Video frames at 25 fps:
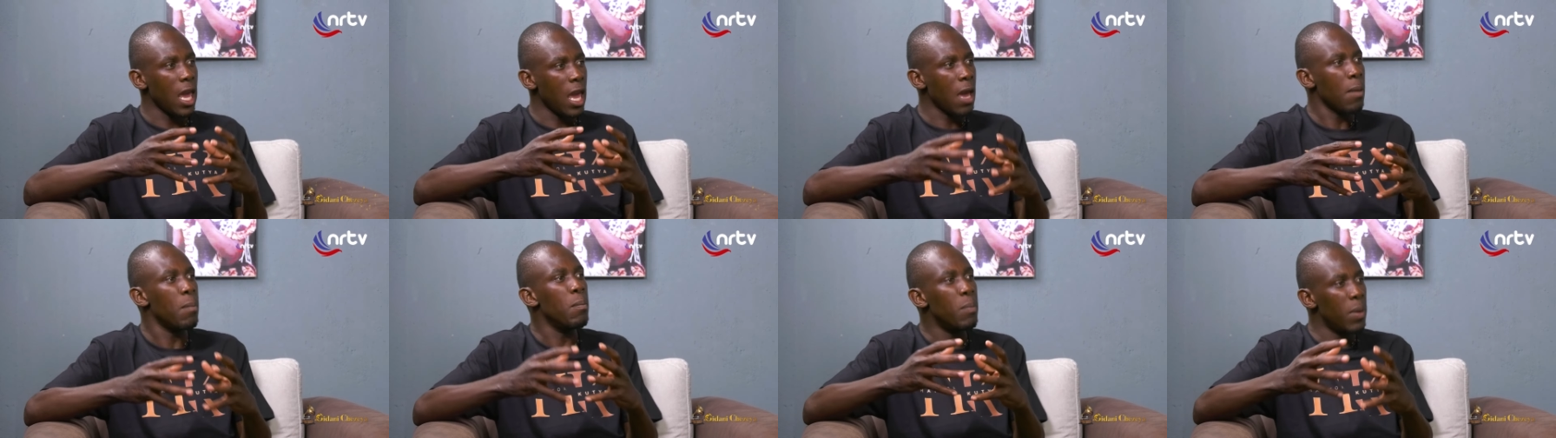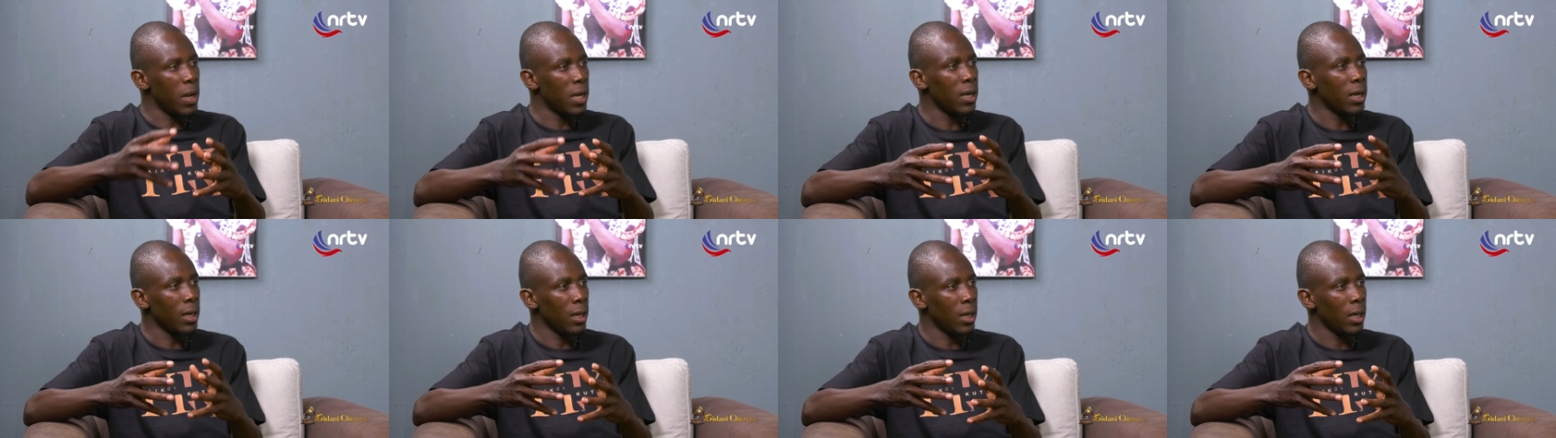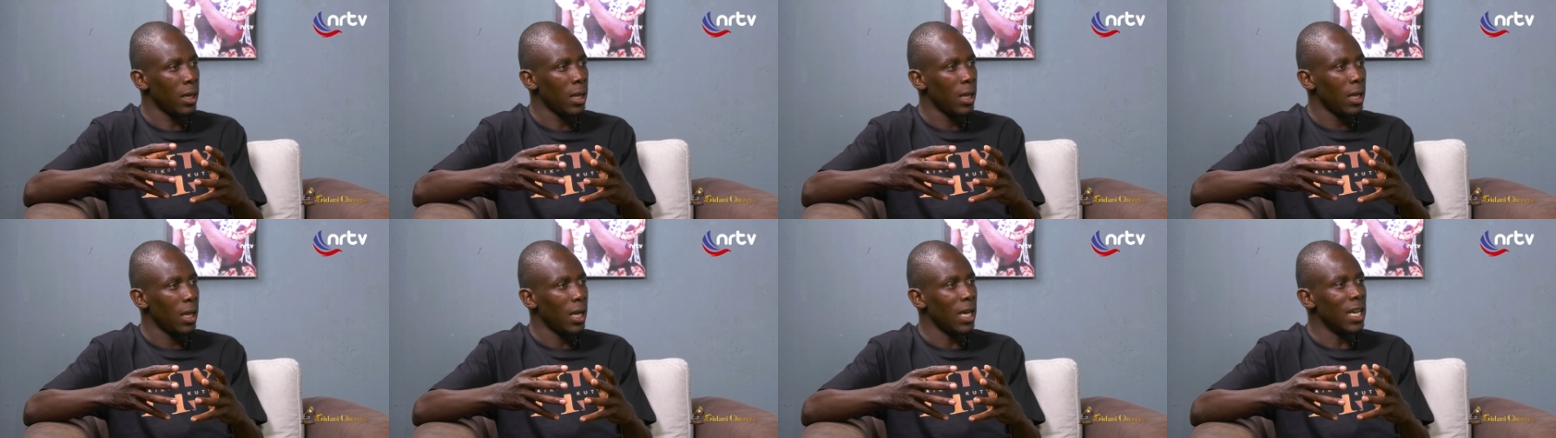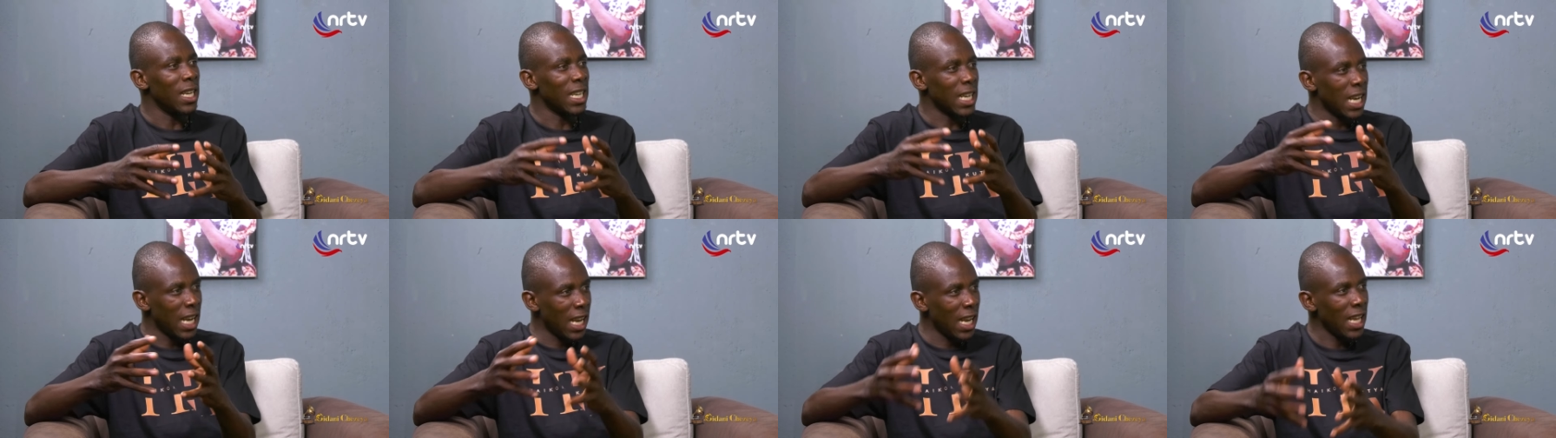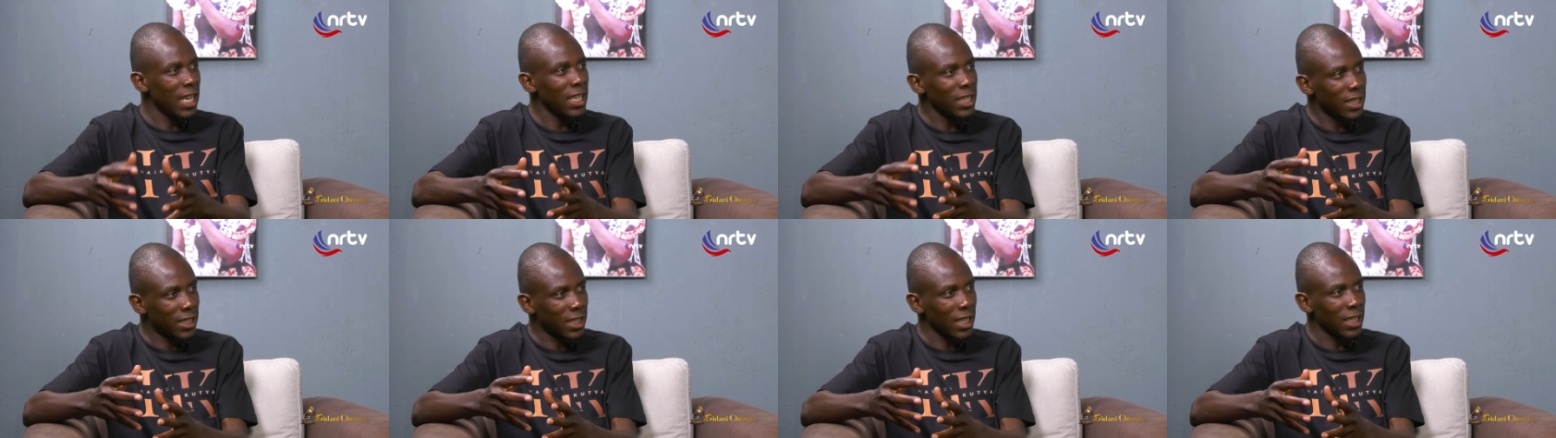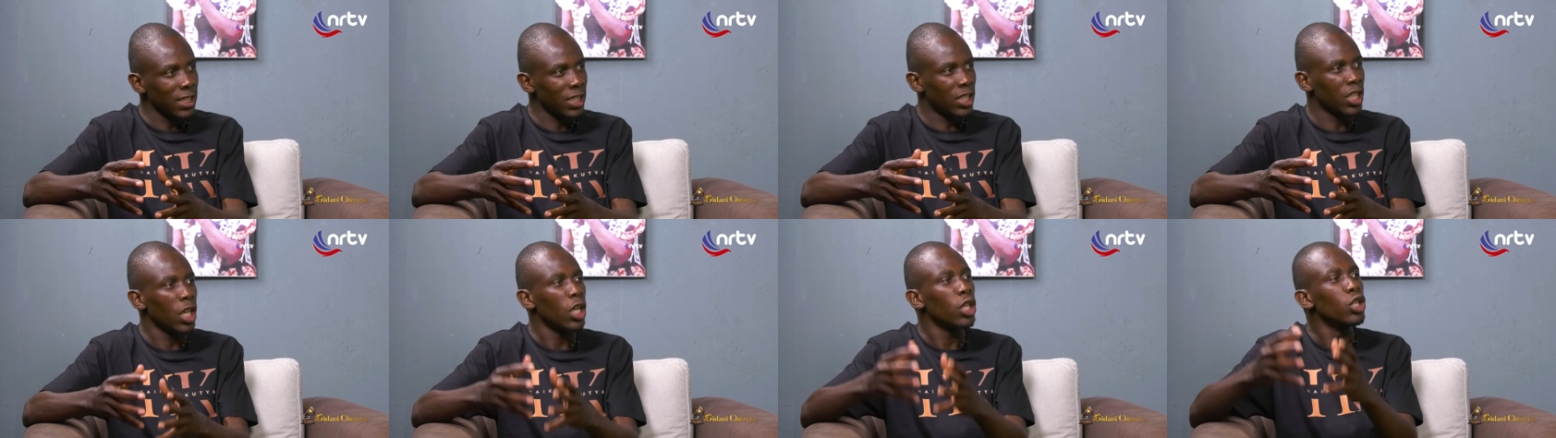urban
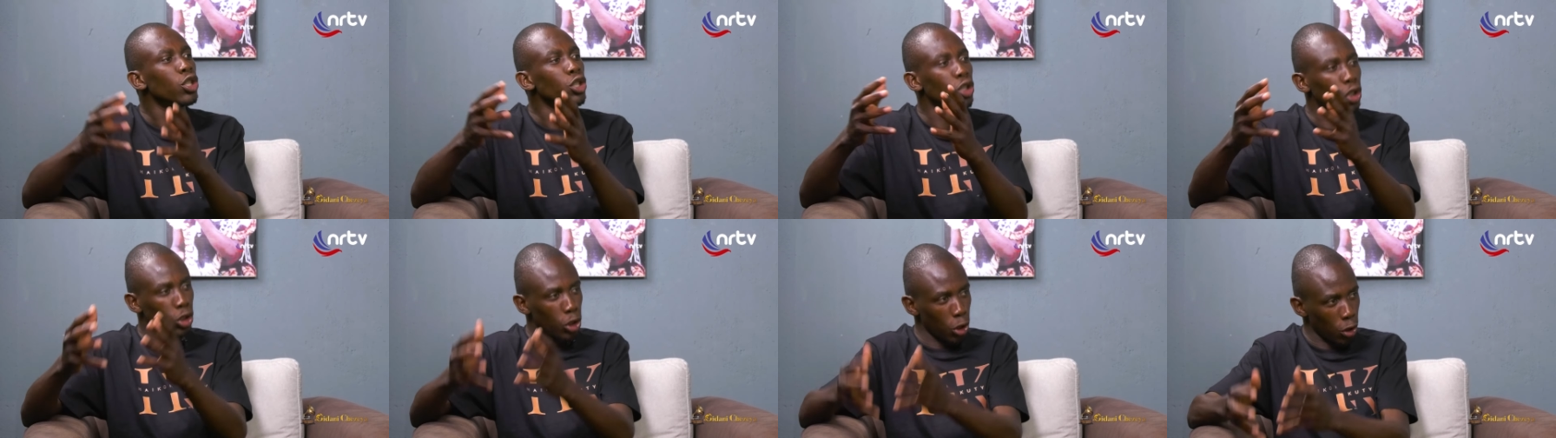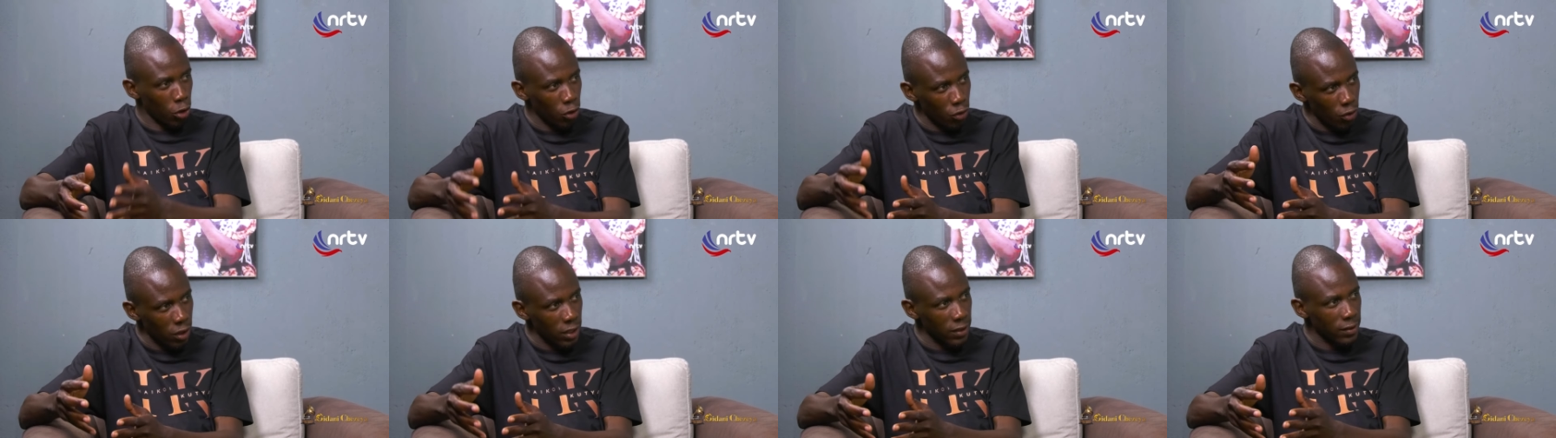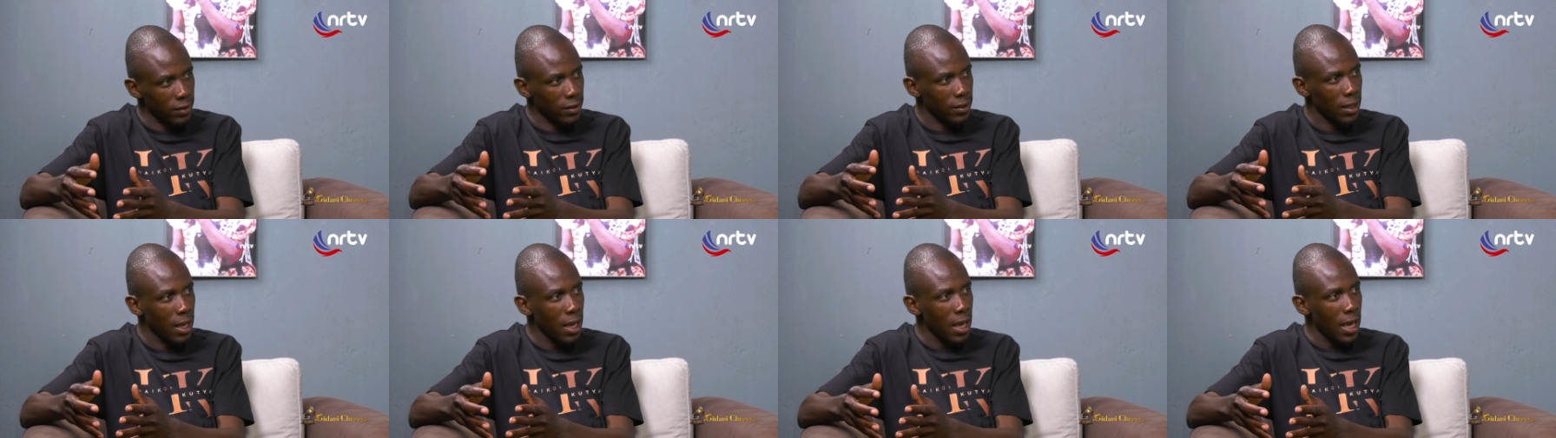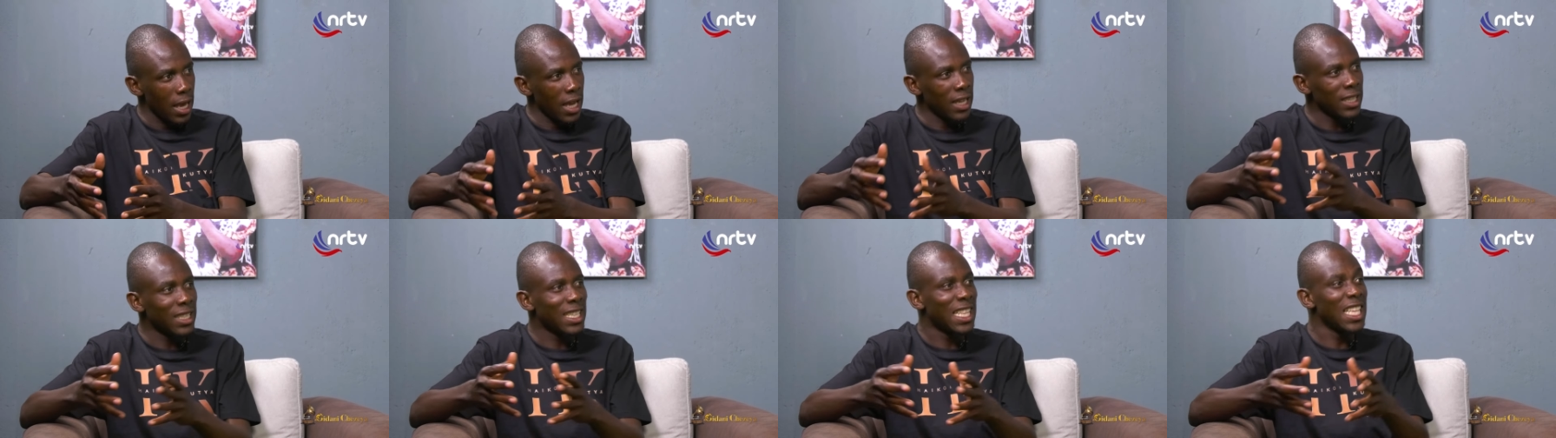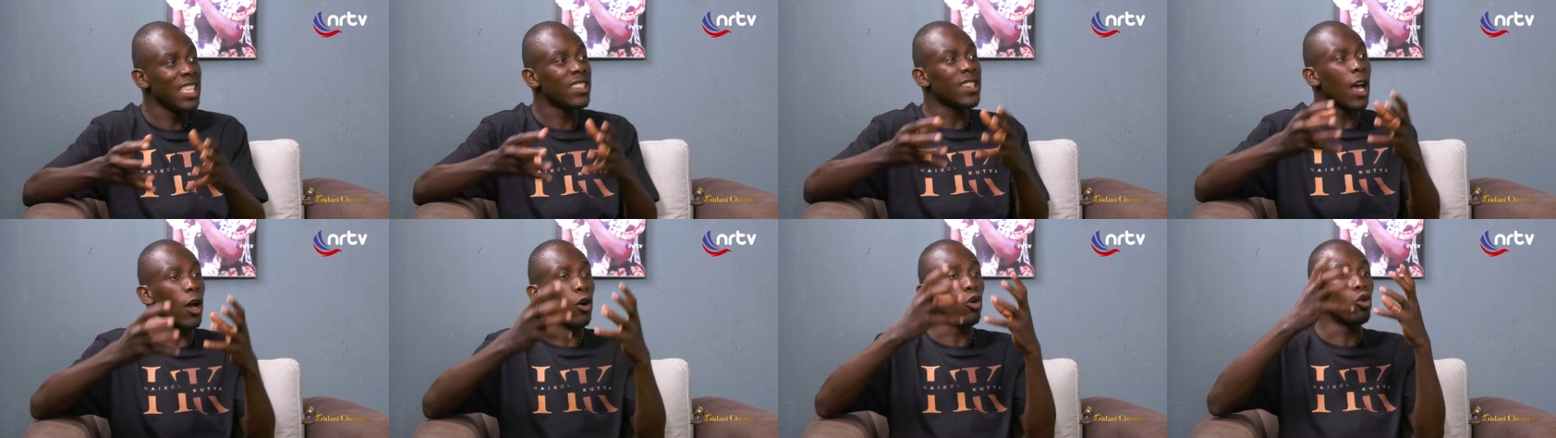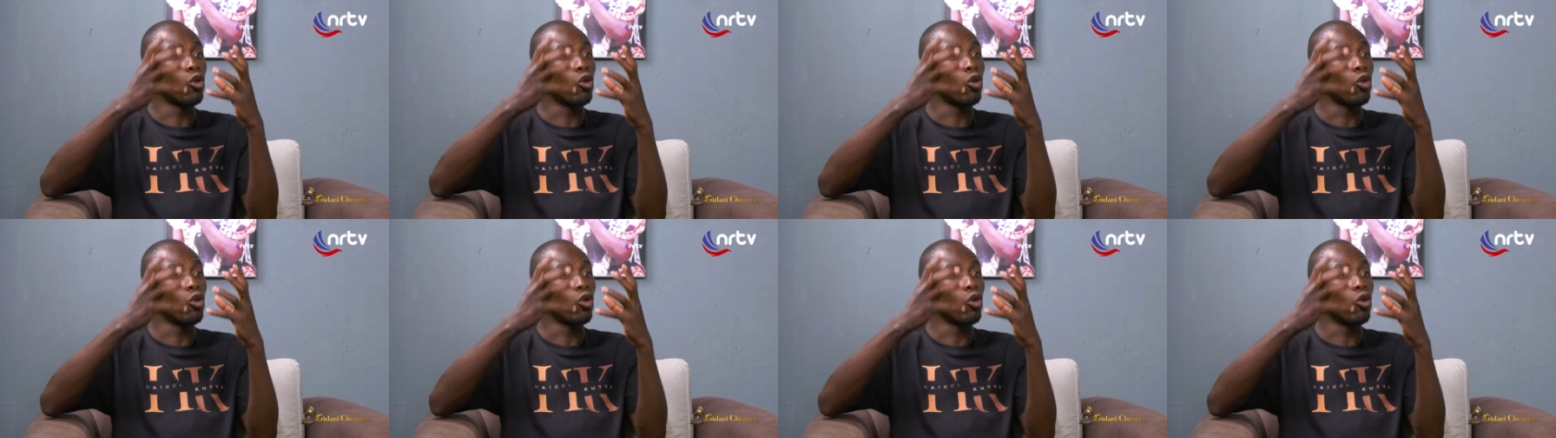related genres. And these are